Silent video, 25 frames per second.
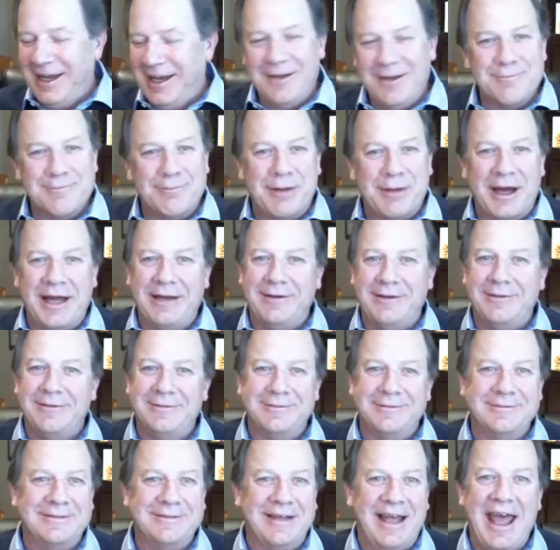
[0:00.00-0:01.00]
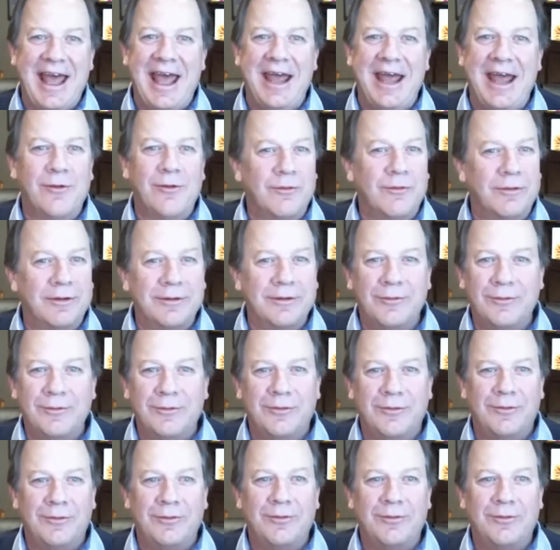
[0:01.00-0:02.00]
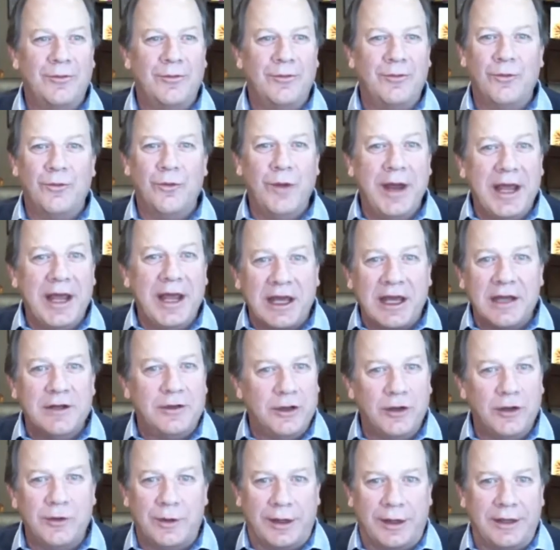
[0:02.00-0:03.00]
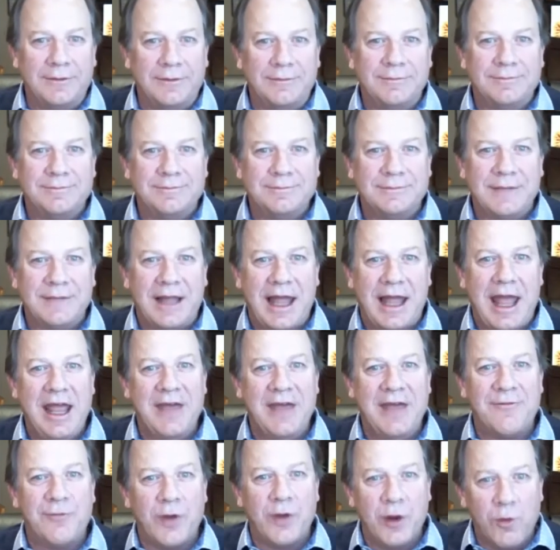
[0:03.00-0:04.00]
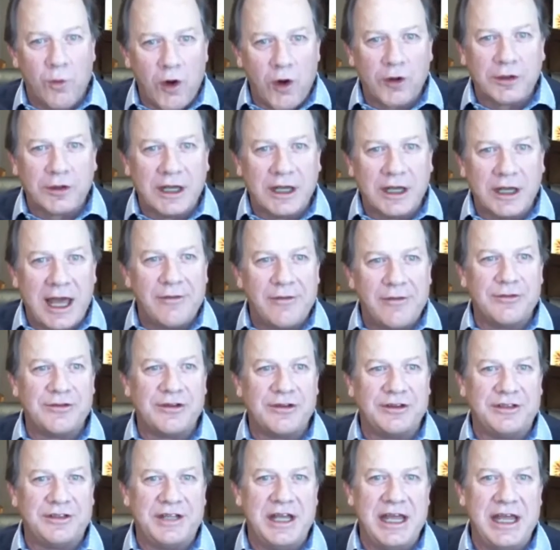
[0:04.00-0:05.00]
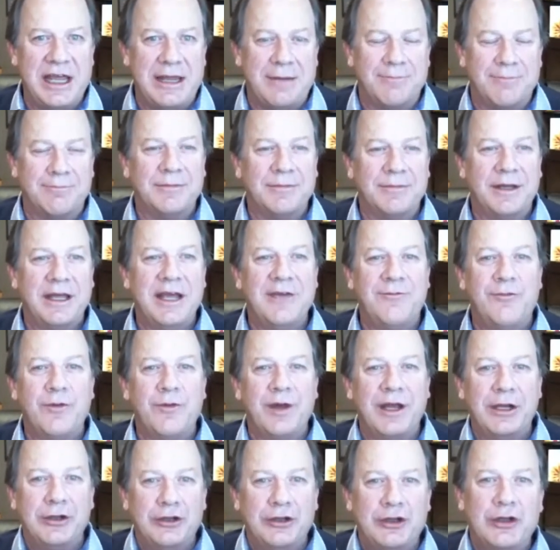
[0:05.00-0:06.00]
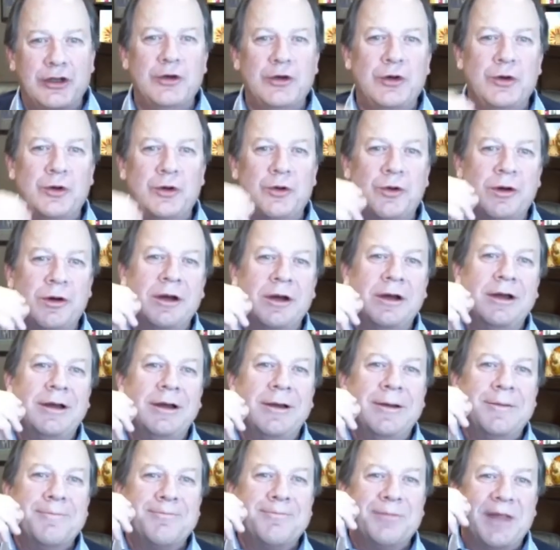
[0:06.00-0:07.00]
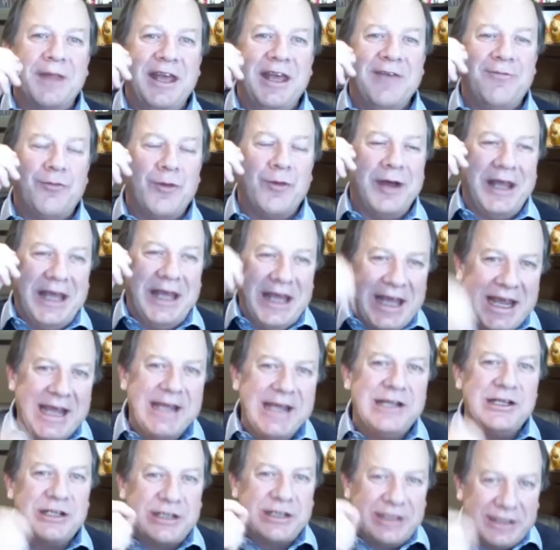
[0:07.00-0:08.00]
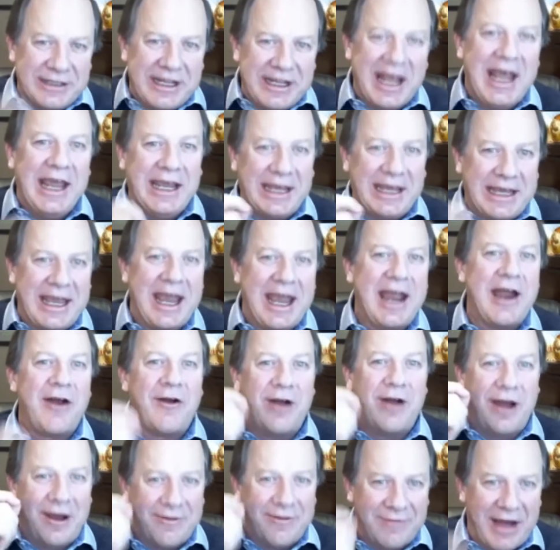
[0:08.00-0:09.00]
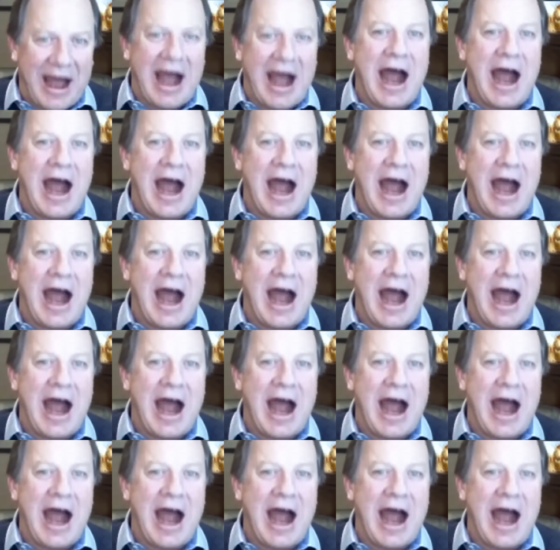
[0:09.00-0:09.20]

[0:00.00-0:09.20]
But hey, we can do it if we work together as a team. If we each take care of